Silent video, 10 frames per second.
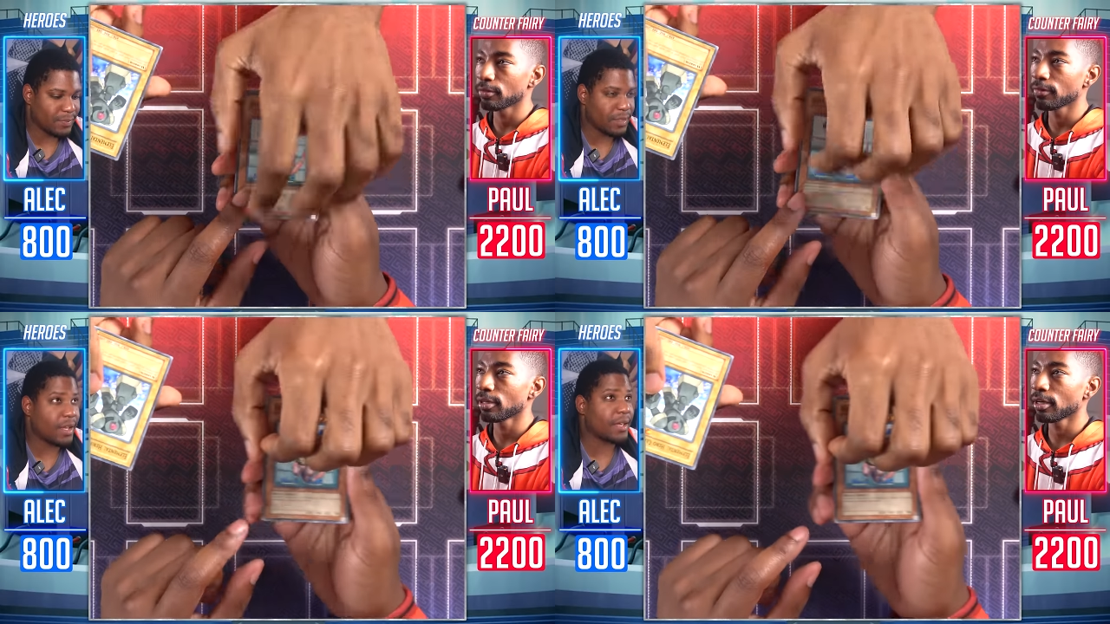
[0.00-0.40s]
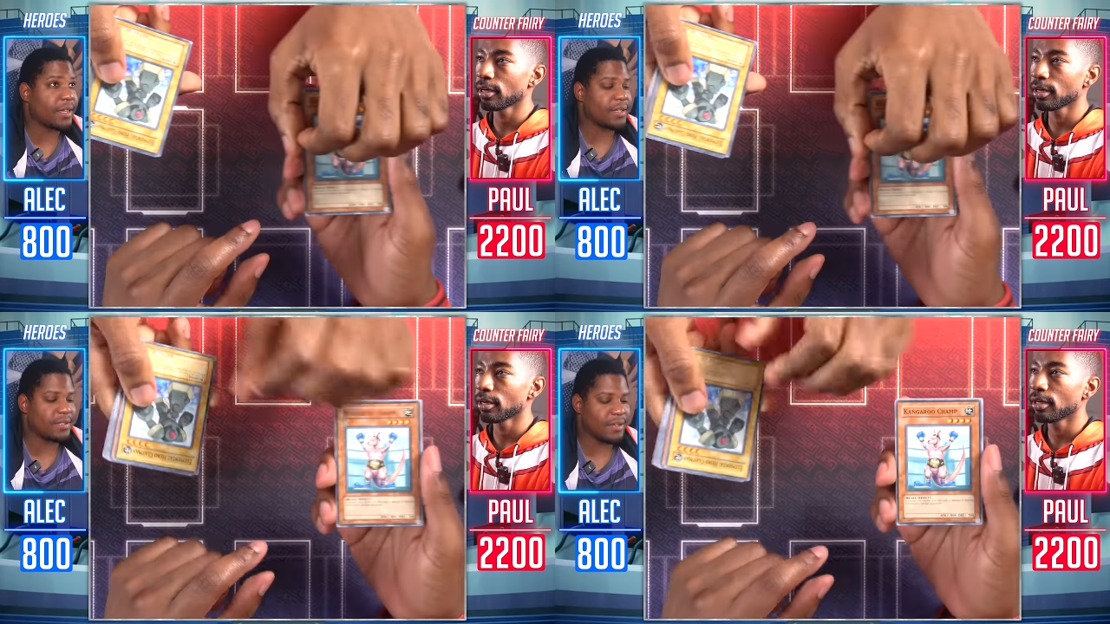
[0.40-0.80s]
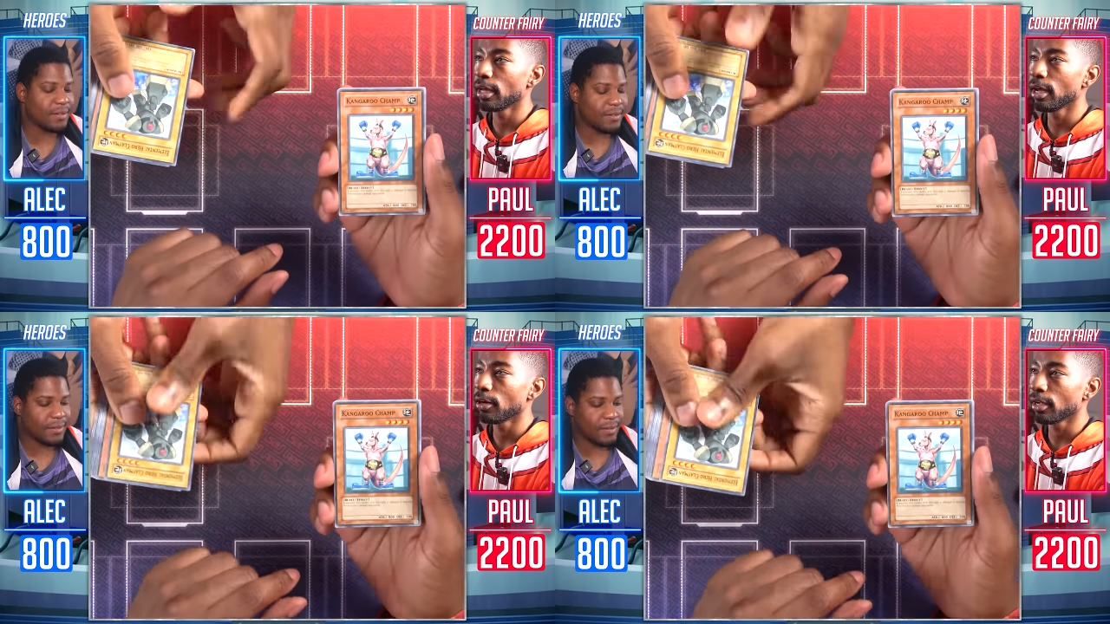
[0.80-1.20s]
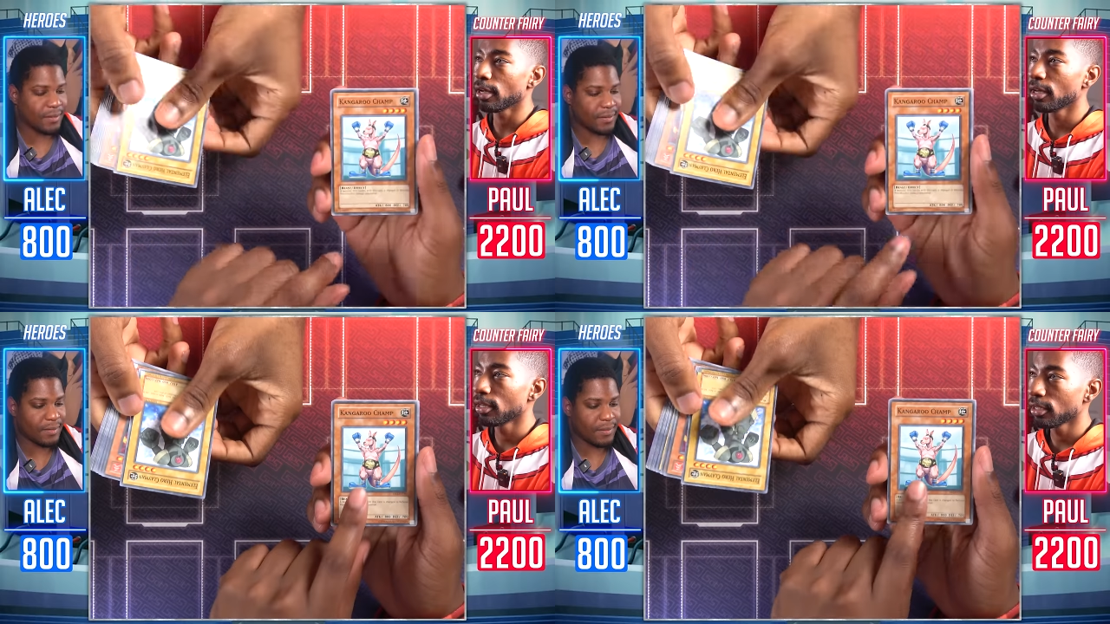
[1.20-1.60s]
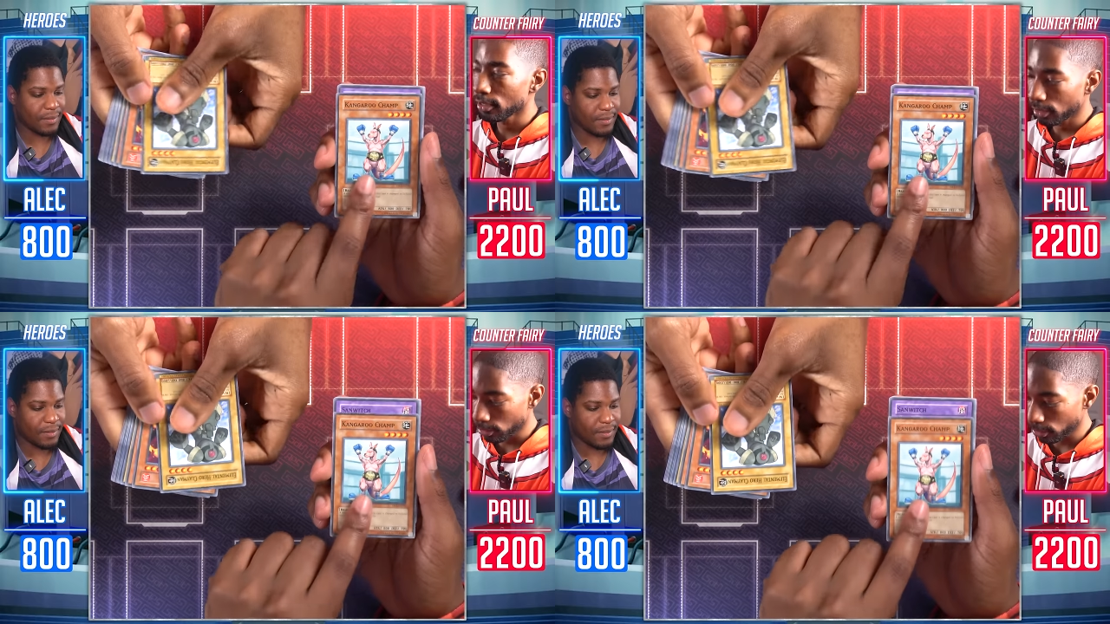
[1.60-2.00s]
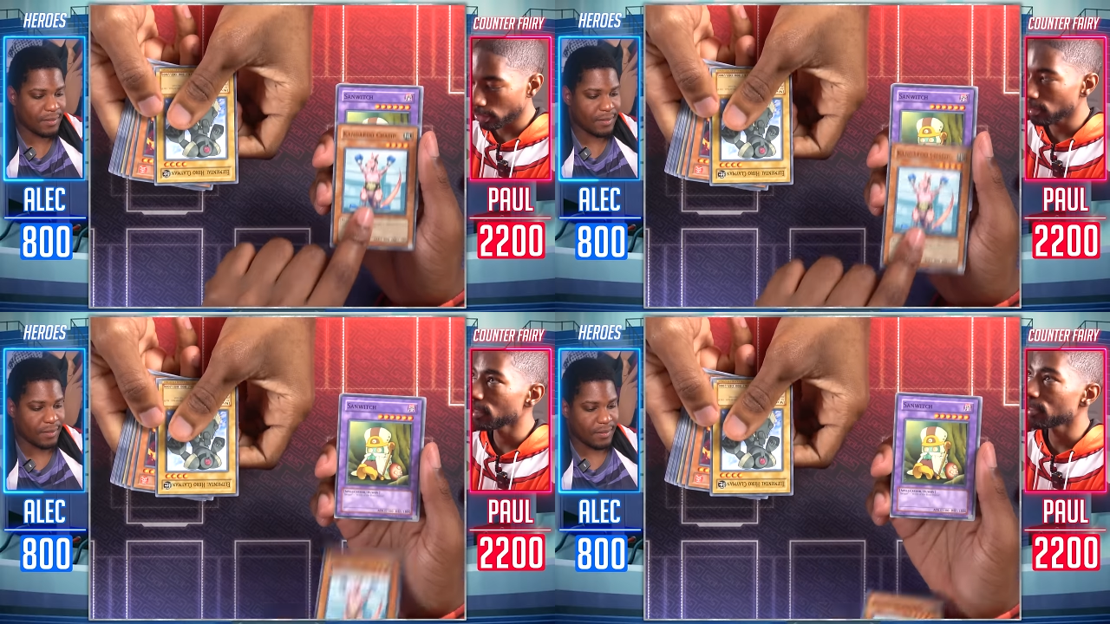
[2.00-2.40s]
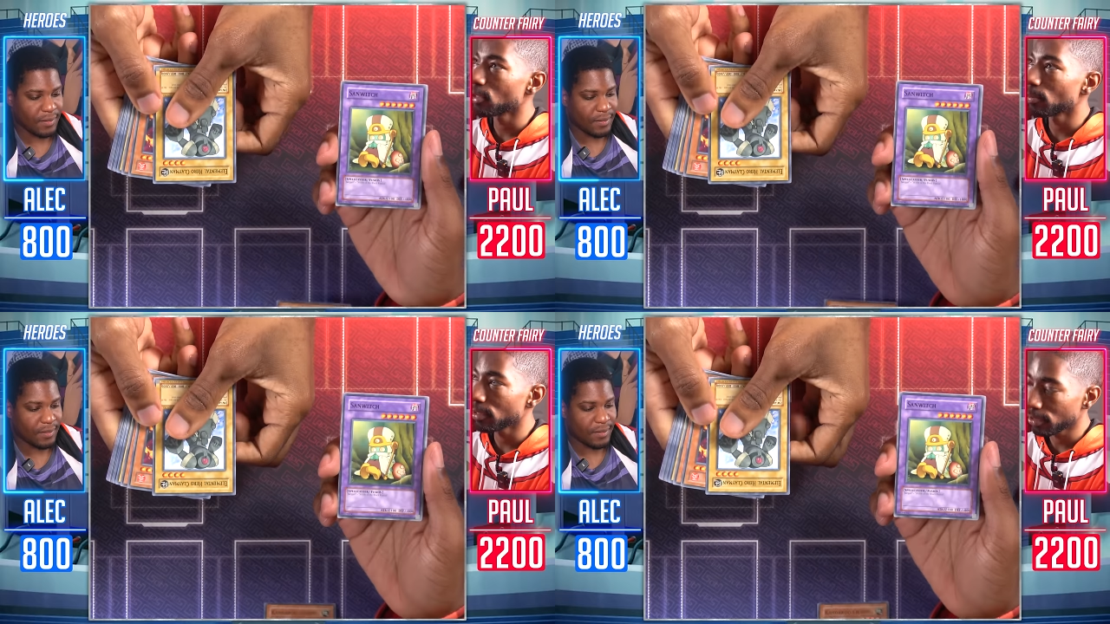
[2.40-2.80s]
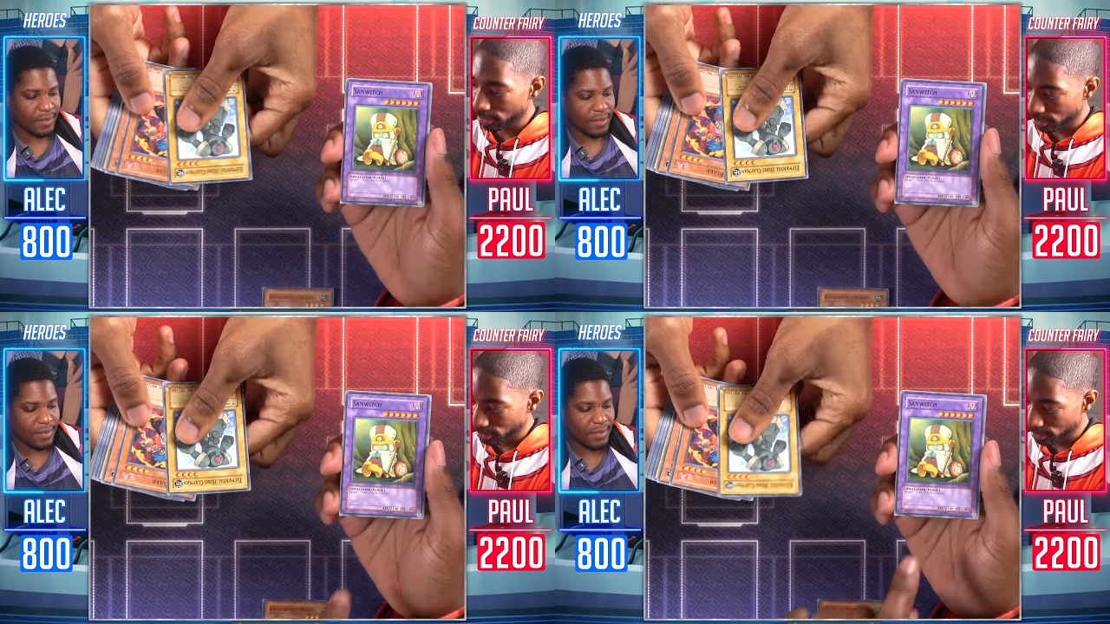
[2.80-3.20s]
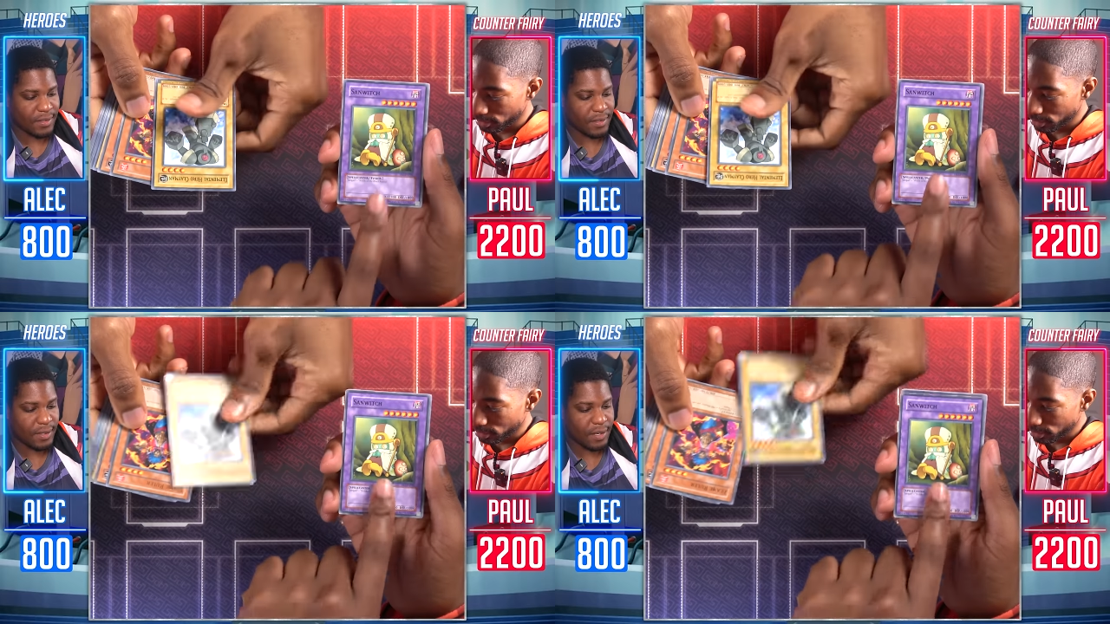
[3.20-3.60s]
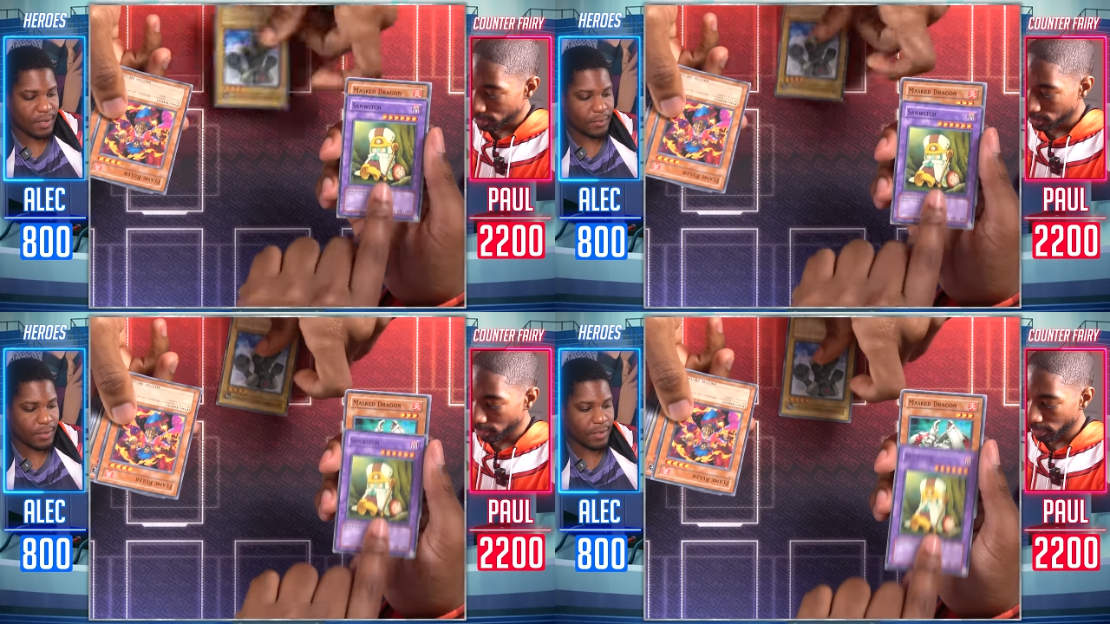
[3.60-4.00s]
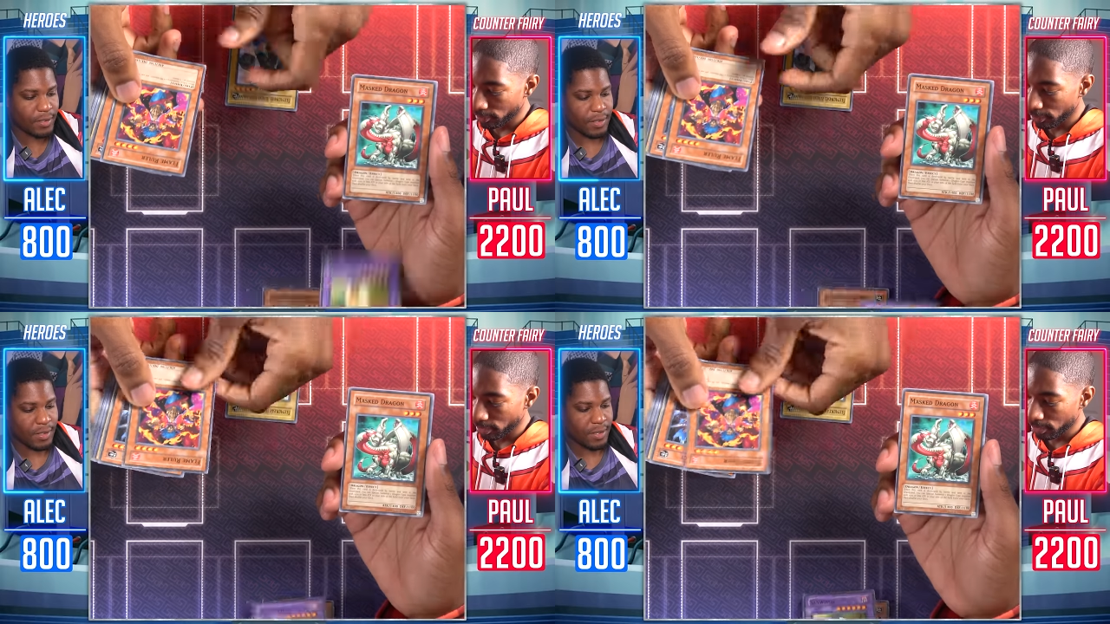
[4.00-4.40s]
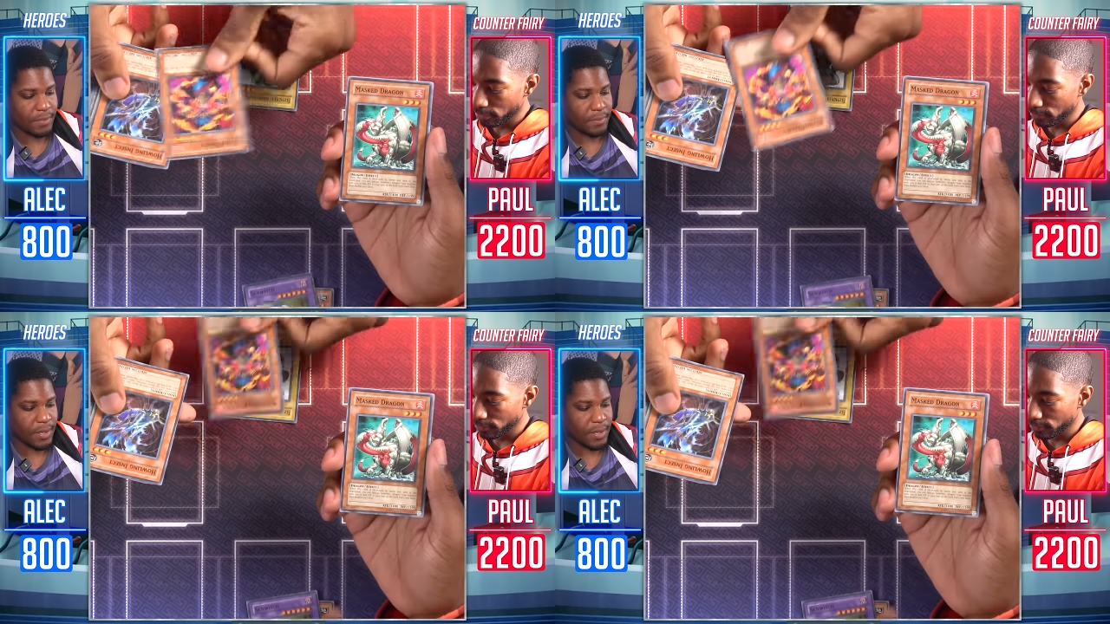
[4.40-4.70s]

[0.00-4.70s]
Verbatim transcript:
Speaker 1: a little over there. Yeah. Okay. Okay. Let's open. Clayman,